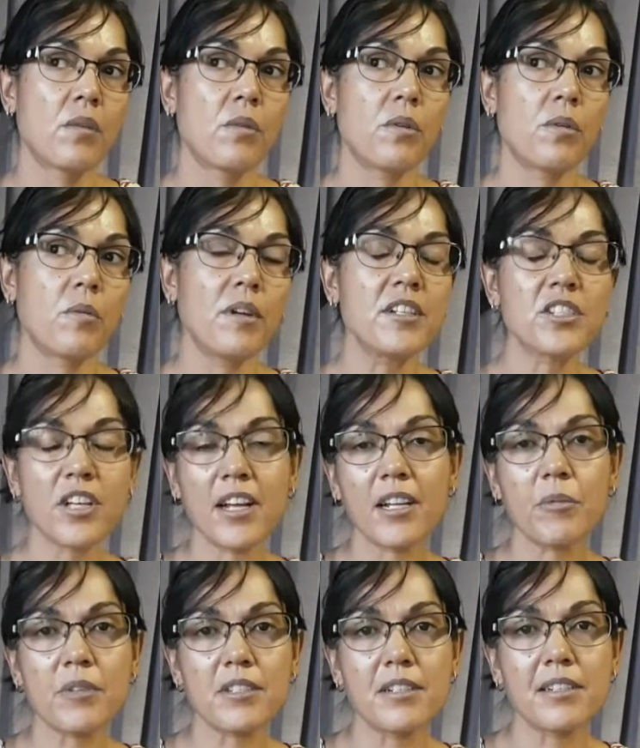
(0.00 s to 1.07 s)
Well, when
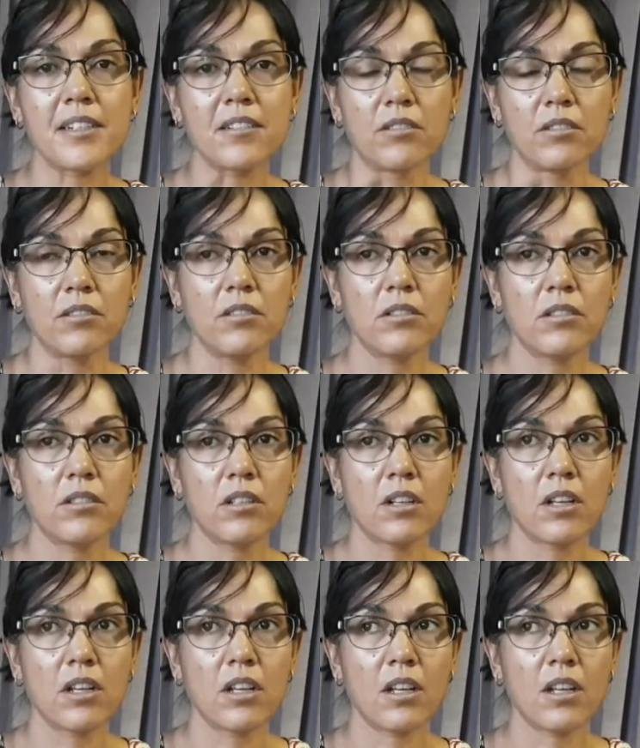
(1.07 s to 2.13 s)
Shani was little,
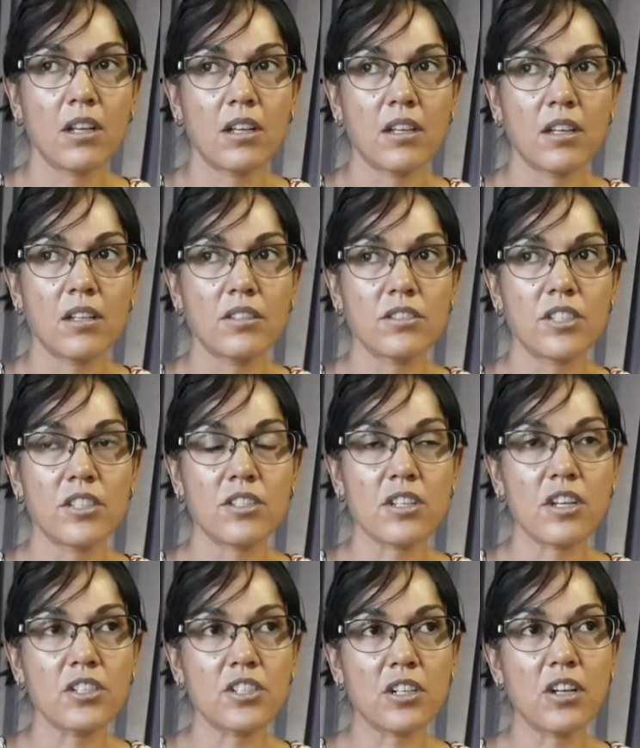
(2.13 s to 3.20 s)
she
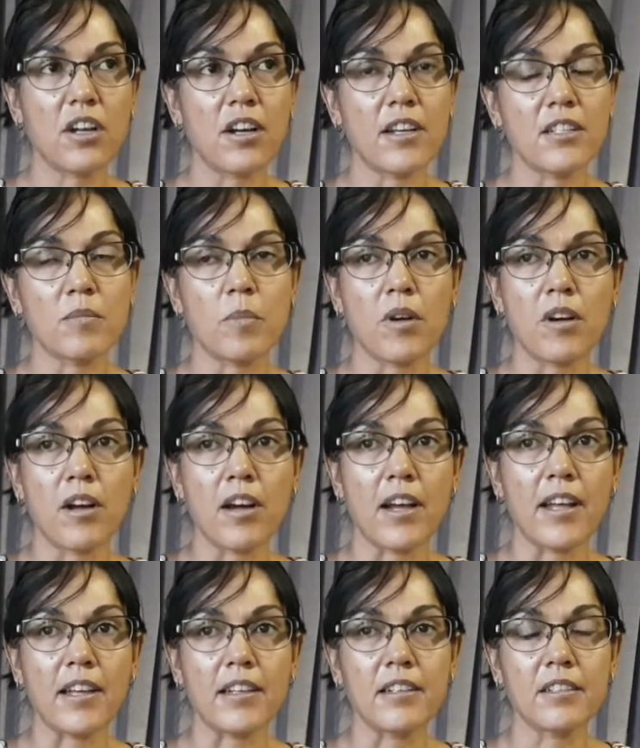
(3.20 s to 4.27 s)
socialised
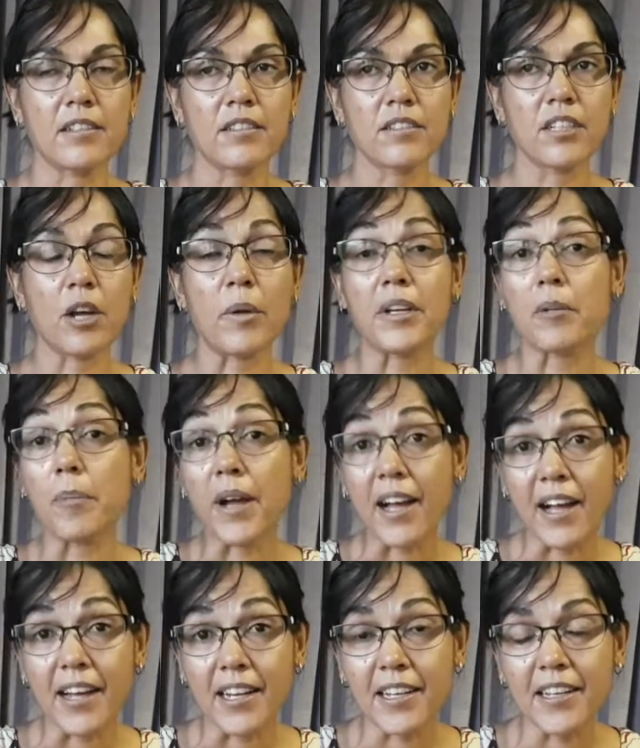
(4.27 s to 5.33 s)
by going to
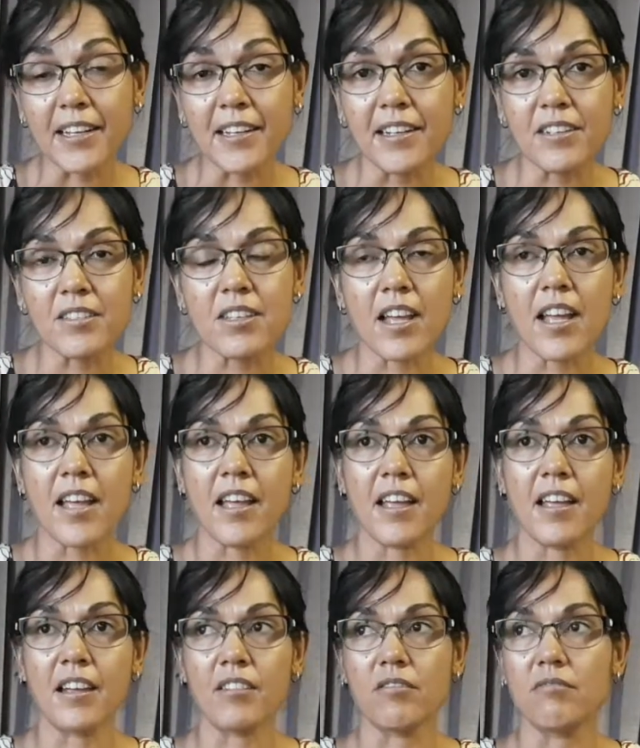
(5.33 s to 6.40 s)
parties
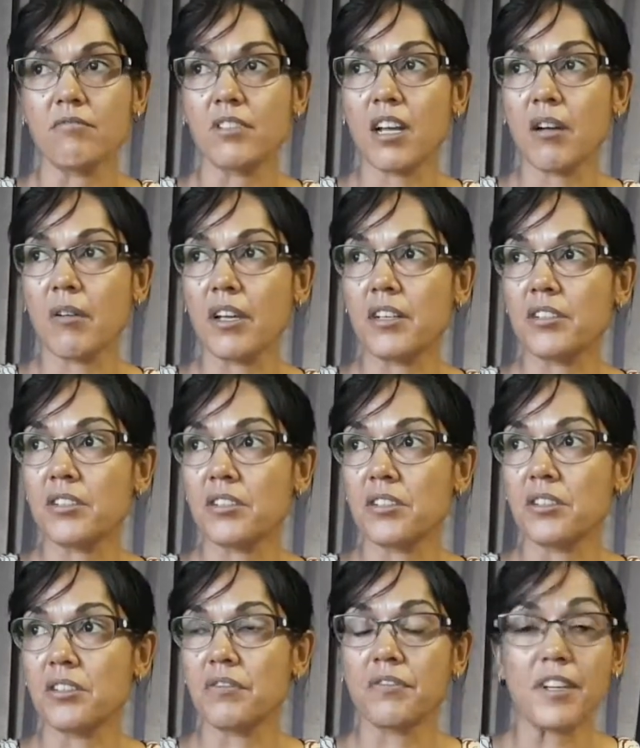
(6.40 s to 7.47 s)
and going
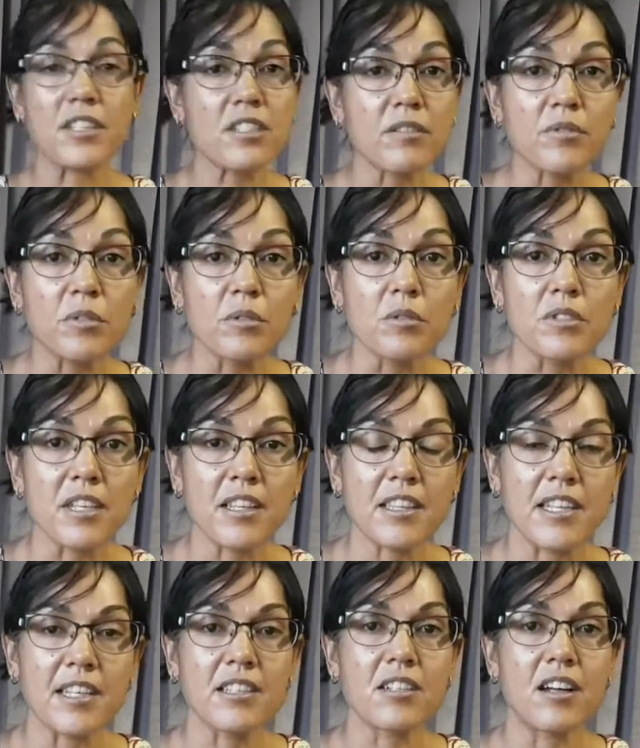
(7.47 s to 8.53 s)
to festivals and
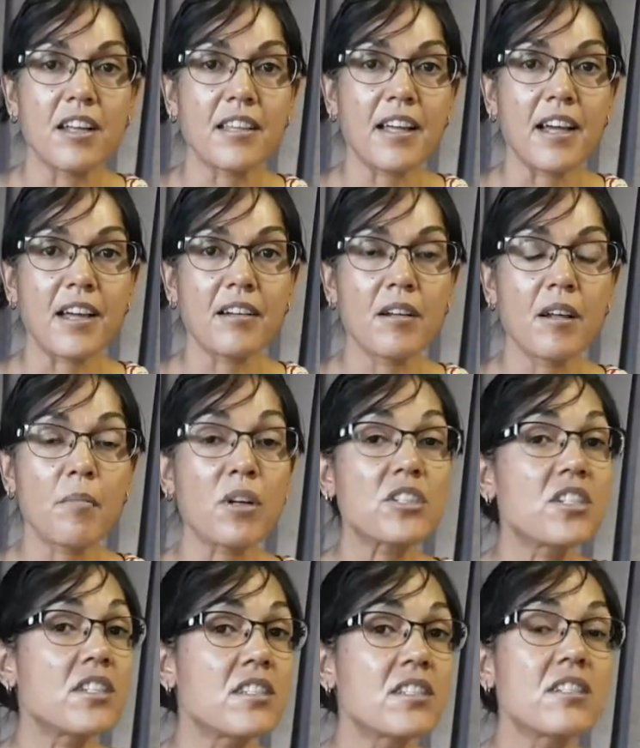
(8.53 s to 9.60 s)
things like that, but
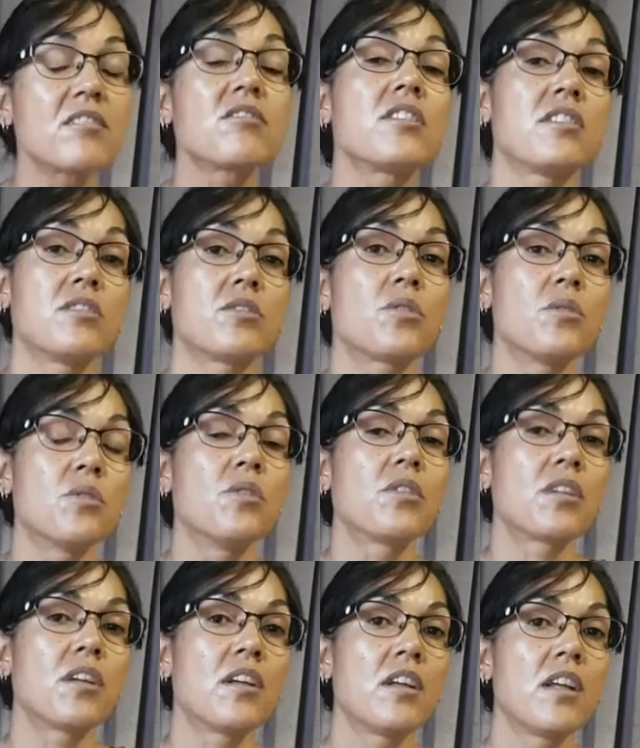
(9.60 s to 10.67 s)
she still didn't
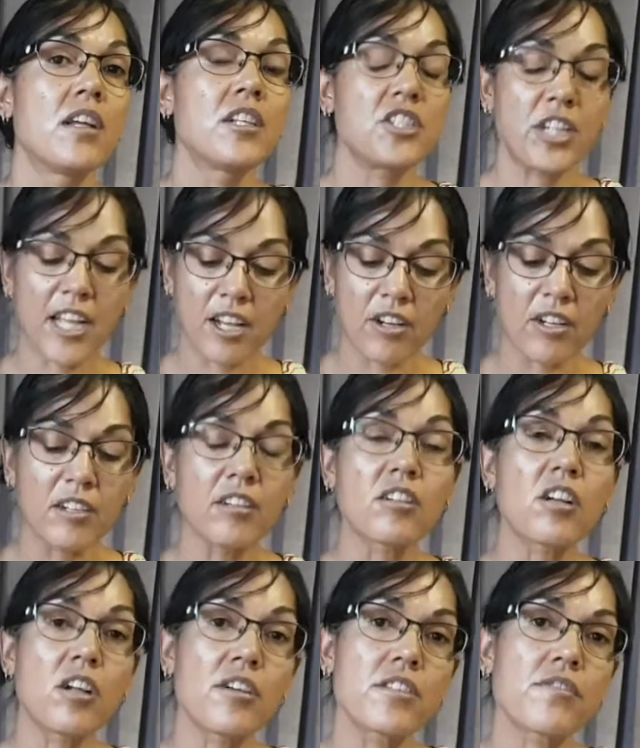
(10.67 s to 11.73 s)
talk. She had her little
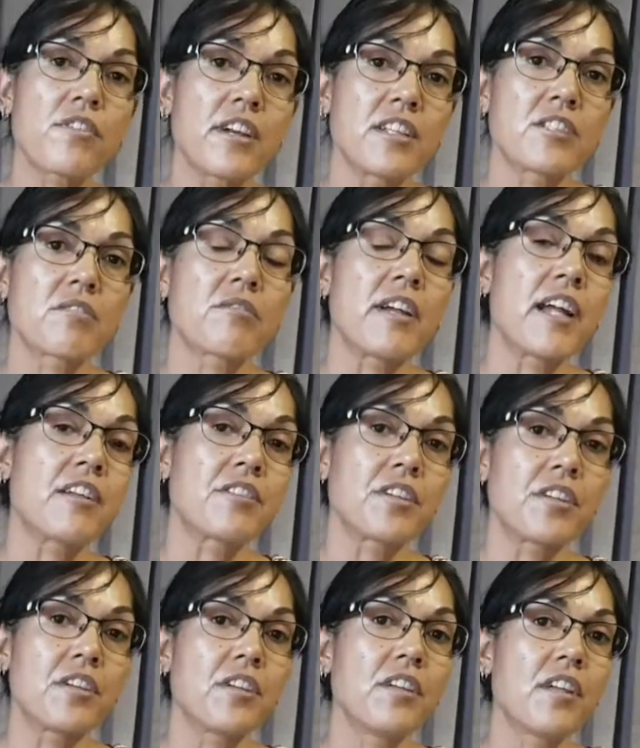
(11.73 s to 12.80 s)
close friends around
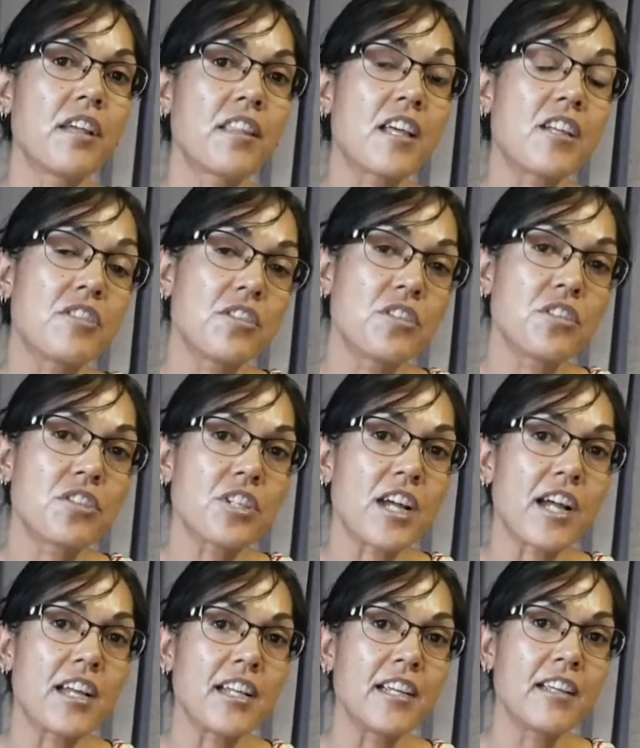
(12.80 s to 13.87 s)
her that knew
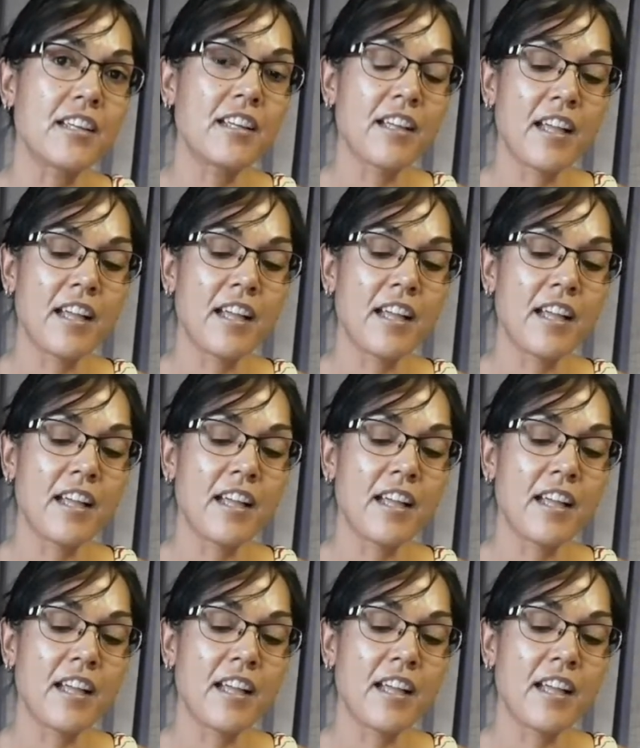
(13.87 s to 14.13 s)
Shani,